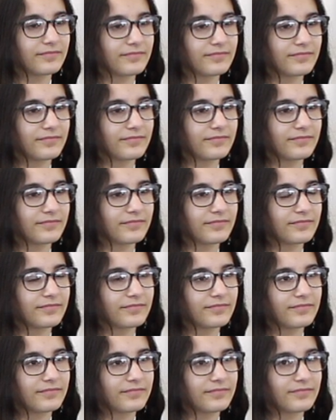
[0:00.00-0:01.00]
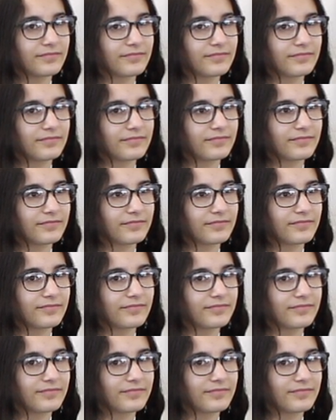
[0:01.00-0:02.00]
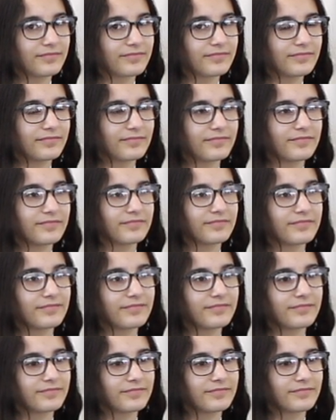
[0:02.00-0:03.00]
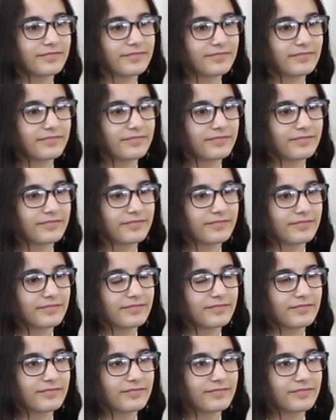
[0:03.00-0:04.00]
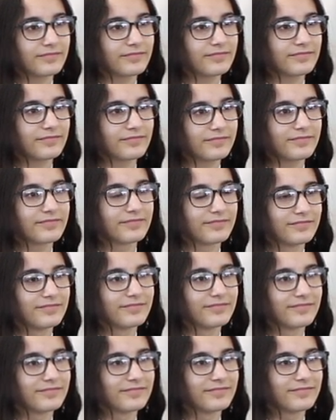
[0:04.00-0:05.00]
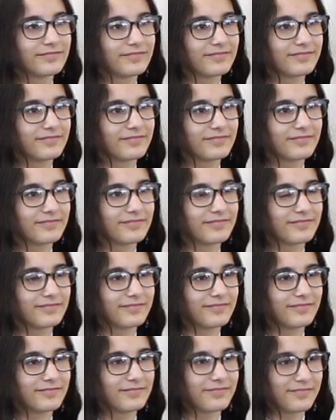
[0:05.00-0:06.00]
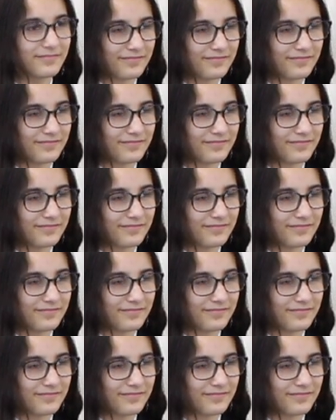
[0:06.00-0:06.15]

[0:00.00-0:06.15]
(not speaking)